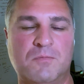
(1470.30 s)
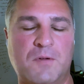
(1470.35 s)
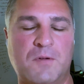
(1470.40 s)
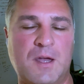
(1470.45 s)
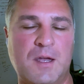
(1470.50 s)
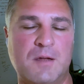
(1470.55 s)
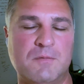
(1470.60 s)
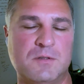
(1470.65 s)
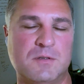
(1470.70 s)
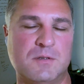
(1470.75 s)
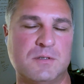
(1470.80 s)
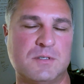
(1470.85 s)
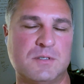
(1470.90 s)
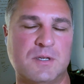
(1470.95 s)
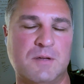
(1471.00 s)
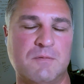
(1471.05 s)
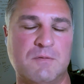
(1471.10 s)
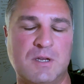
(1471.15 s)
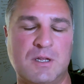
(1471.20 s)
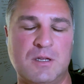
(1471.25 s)
5, 6,
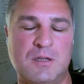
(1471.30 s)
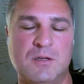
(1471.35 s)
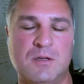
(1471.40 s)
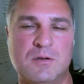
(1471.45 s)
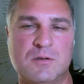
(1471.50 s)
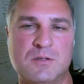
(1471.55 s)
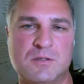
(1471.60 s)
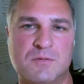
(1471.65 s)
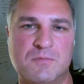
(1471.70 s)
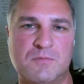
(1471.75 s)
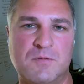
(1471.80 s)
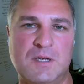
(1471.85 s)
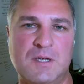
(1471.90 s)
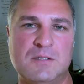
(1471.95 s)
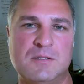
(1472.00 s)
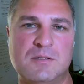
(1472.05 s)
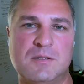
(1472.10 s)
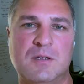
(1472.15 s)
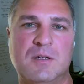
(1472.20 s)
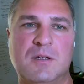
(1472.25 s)
7, 8 years
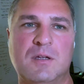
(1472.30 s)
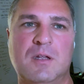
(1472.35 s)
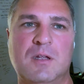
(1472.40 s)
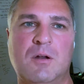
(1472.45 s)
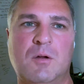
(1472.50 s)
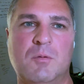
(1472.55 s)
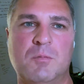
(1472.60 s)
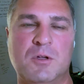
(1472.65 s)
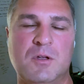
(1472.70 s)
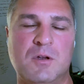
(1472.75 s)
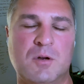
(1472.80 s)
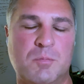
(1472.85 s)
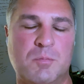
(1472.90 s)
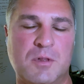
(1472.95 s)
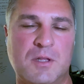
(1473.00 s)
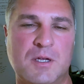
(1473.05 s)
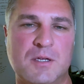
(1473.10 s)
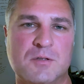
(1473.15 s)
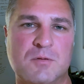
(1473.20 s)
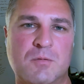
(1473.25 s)
investing, and I'll be in a
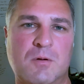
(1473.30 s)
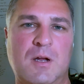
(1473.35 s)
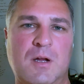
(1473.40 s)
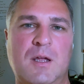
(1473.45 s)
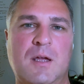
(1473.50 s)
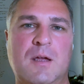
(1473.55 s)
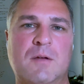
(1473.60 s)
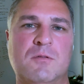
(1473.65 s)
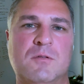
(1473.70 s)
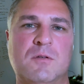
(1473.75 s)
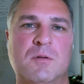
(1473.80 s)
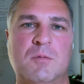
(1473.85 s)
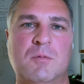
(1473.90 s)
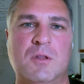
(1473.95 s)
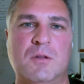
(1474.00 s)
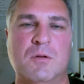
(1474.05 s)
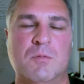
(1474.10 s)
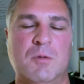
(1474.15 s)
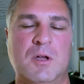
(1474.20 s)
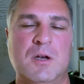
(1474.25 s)
place where I have some
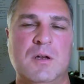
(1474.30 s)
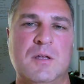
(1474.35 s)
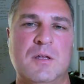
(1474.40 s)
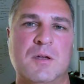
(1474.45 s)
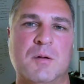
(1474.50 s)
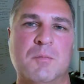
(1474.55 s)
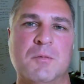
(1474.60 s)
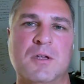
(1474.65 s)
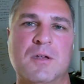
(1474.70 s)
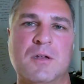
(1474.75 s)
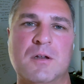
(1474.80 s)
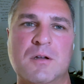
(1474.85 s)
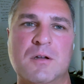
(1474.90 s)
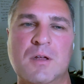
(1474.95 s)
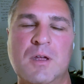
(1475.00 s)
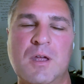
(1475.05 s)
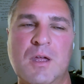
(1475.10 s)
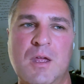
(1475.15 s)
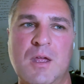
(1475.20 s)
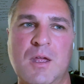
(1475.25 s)
other money coming in.
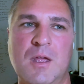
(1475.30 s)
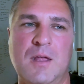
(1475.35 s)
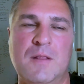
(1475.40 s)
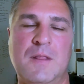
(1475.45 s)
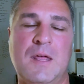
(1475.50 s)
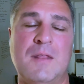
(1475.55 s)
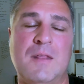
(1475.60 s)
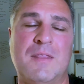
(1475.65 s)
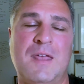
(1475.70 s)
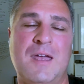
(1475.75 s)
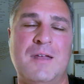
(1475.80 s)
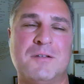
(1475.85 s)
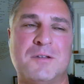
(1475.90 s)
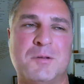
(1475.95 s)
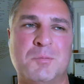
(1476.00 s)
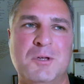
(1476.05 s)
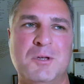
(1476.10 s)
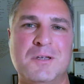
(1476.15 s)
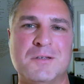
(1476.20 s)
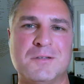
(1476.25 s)
And that
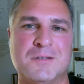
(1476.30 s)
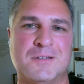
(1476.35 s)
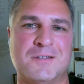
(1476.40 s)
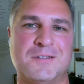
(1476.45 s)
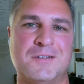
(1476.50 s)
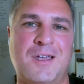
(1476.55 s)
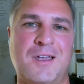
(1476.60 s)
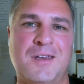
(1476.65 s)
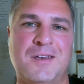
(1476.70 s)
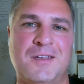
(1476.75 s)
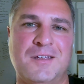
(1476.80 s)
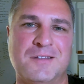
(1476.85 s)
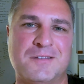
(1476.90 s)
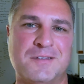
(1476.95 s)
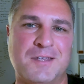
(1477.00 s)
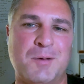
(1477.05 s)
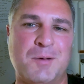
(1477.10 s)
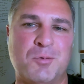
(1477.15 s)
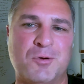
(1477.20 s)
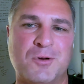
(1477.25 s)
to me is exciting. It's
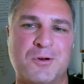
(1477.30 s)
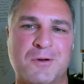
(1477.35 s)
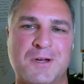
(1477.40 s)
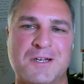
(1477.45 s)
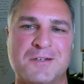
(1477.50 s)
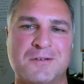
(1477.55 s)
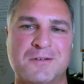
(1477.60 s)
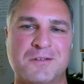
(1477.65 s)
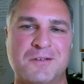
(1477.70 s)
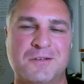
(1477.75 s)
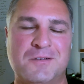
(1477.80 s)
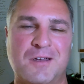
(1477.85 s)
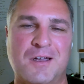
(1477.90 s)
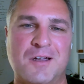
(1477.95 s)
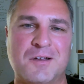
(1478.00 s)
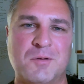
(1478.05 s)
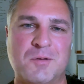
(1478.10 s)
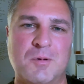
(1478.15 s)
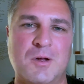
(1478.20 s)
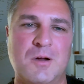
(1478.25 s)
that progression that you
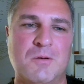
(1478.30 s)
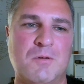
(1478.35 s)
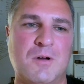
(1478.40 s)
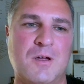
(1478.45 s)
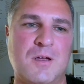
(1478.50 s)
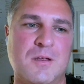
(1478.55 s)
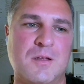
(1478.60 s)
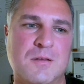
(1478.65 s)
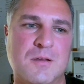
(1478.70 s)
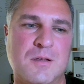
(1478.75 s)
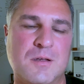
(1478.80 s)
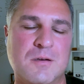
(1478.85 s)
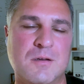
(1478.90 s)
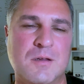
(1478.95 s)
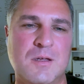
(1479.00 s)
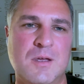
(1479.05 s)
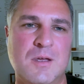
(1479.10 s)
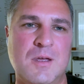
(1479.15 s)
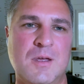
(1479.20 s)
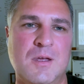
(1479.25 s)
talked about, Ryan, that
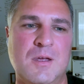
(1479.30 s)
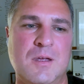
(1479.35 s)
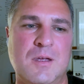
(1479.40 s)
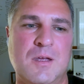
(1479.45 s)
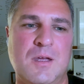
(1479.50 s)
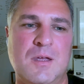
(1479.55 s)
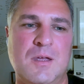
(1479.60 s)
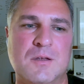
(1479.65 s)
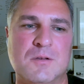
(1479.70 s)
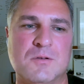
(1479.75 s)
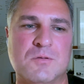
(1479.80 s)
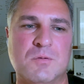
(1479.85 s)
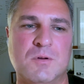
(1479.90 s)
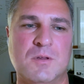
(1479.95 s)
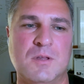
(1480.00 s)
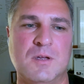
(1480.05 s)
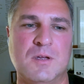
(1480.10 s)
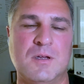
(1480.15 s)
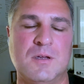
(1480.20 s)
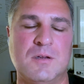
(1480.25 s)
is
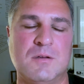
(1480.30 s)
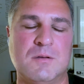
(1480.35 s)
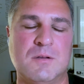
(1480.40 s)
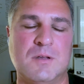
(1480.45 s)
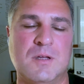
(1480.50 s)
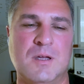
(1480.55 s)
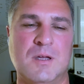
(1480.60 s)
really,